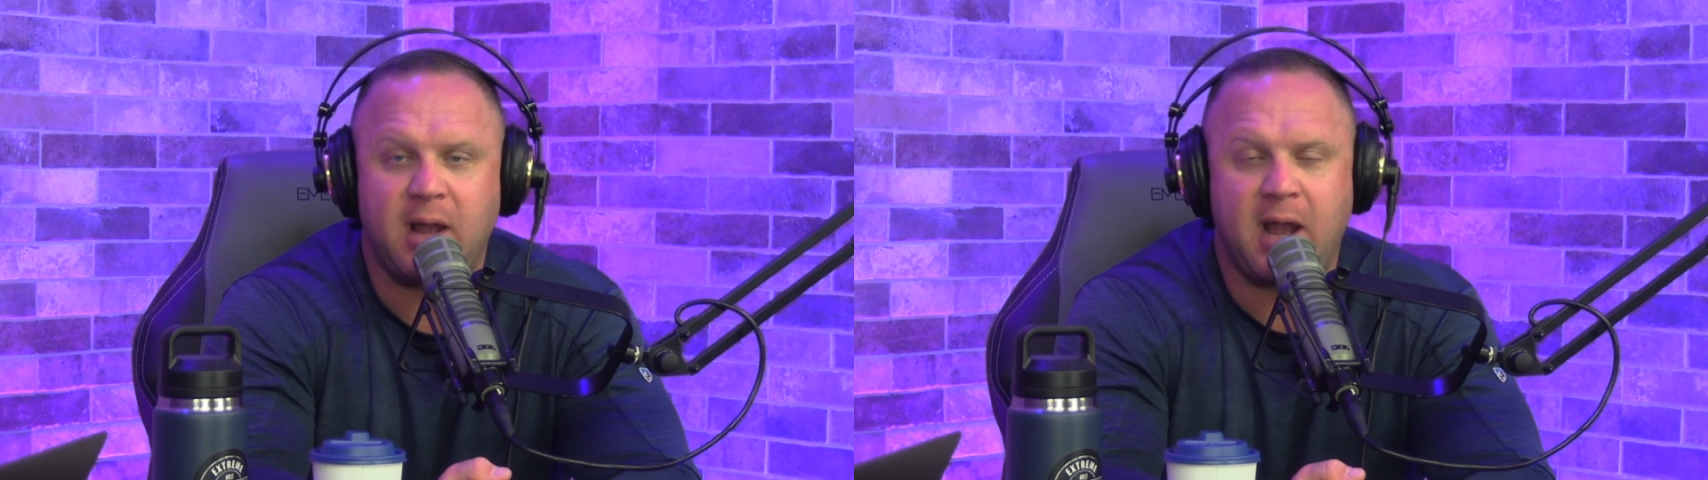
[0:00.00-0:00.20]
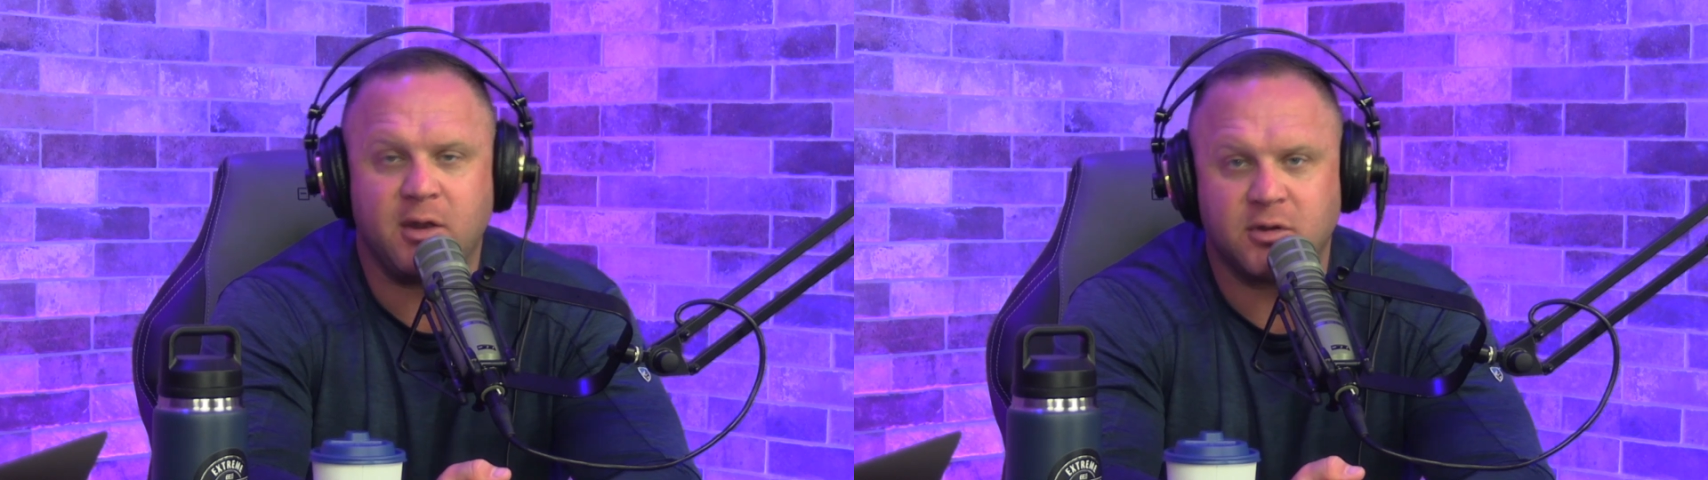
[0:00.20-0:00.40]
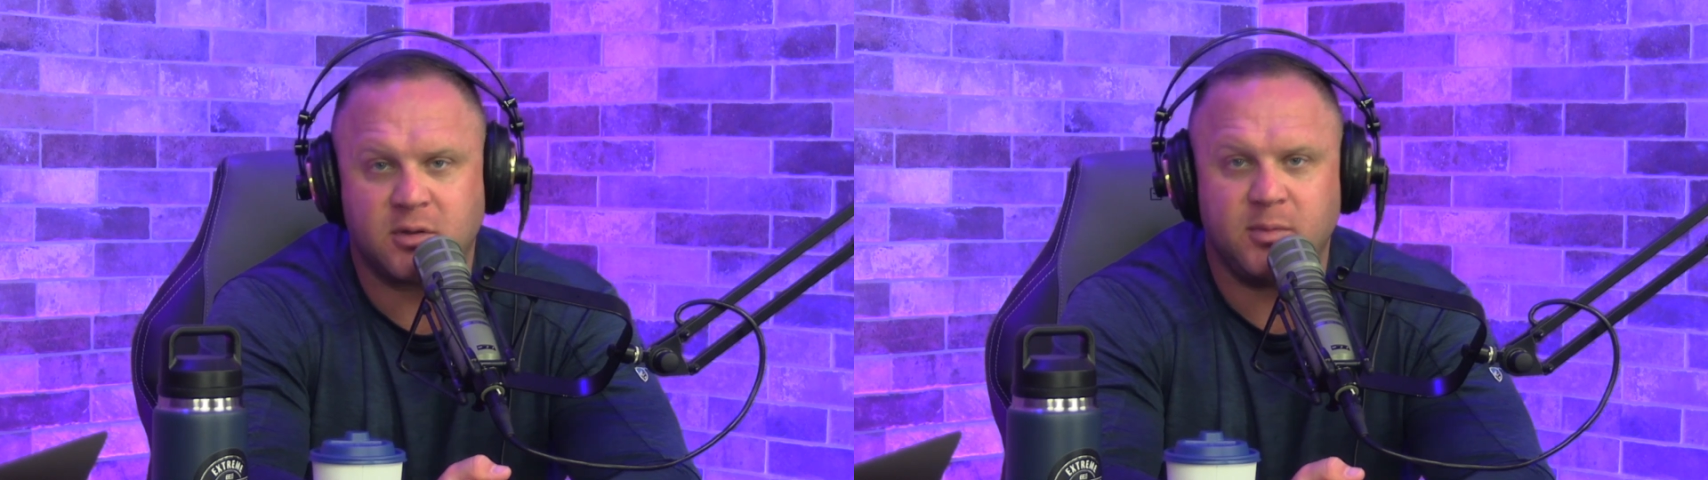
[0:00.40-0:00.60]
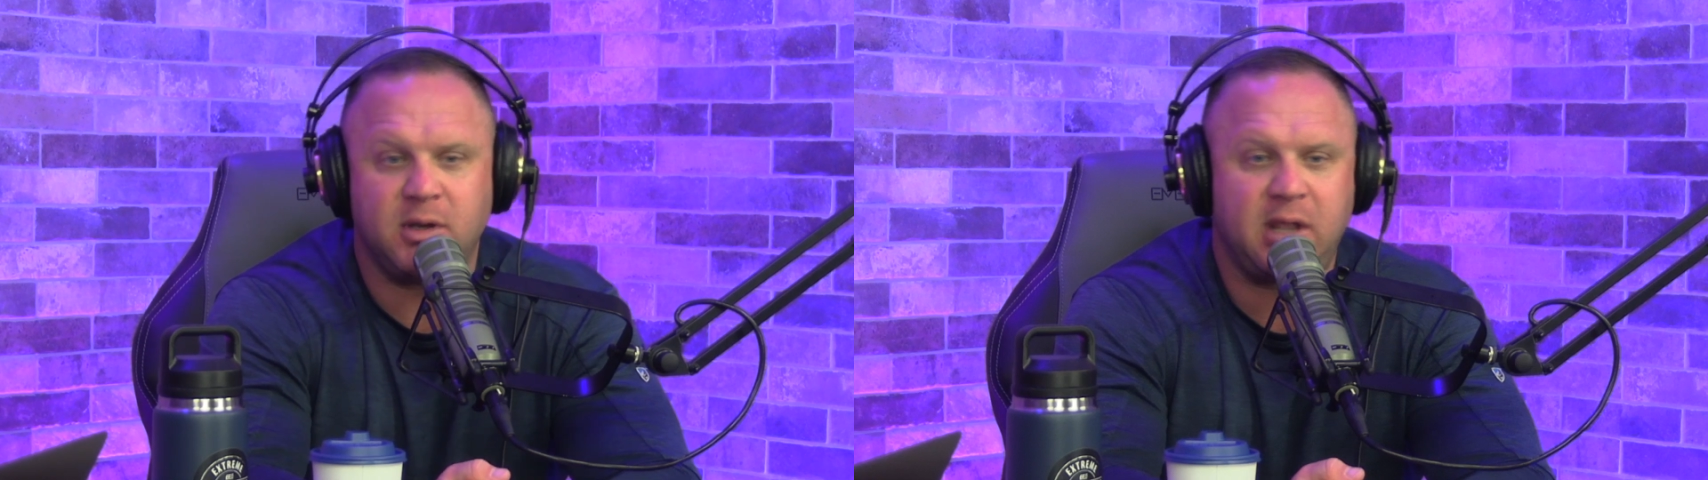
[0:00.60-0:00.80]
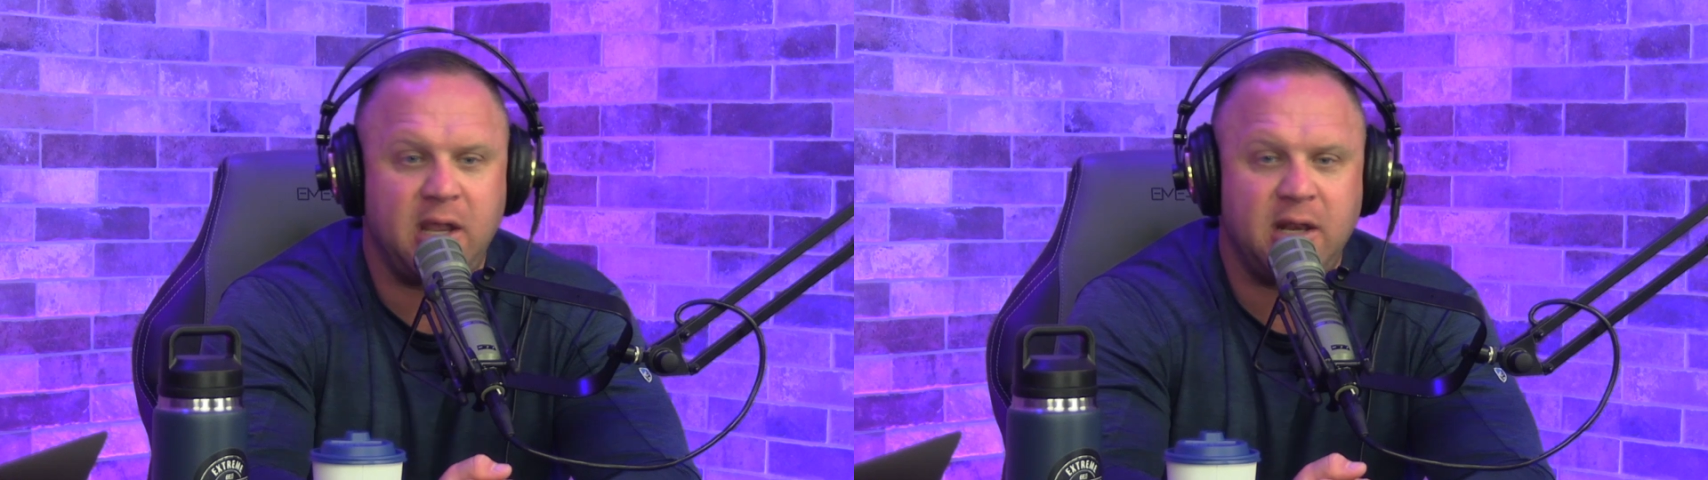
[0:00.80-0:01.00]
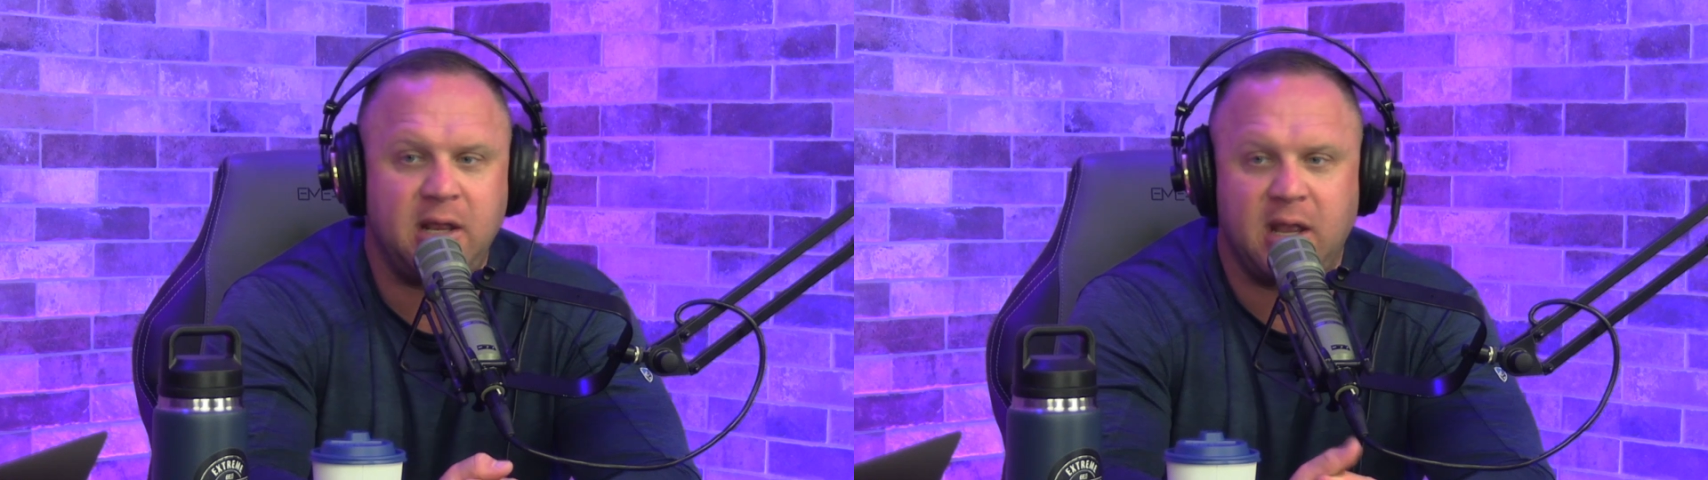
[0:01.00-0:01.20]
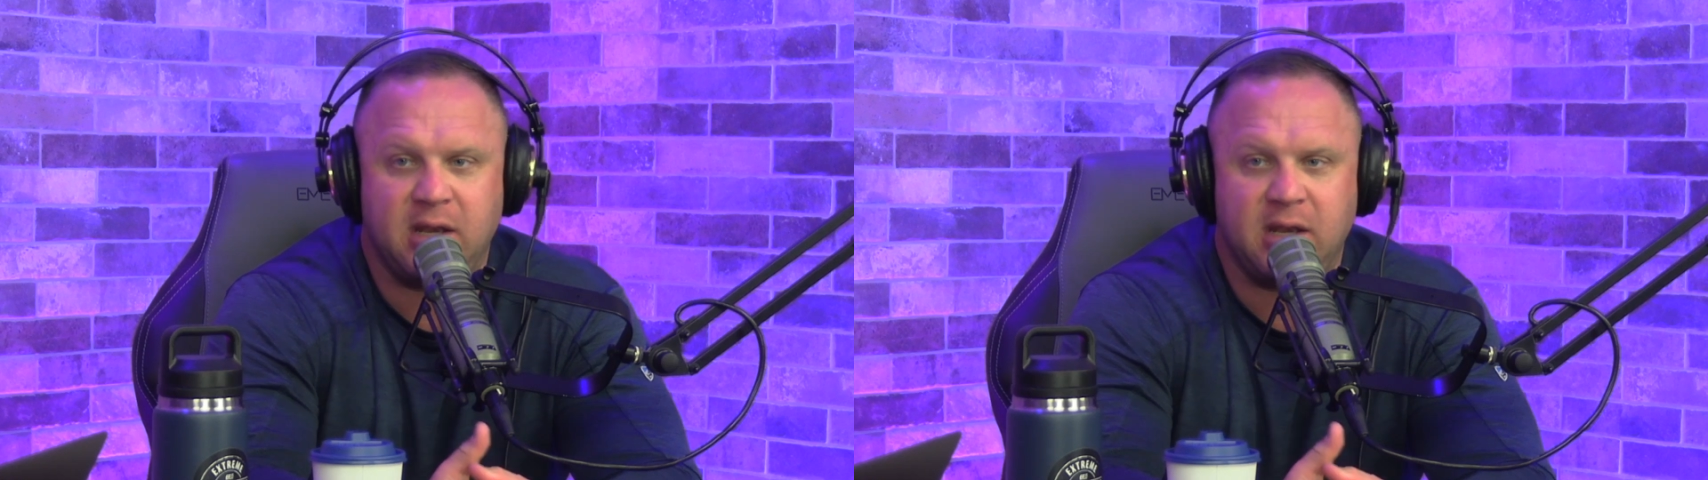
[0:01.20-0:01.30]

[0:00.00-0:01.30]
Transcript: how you're communicating.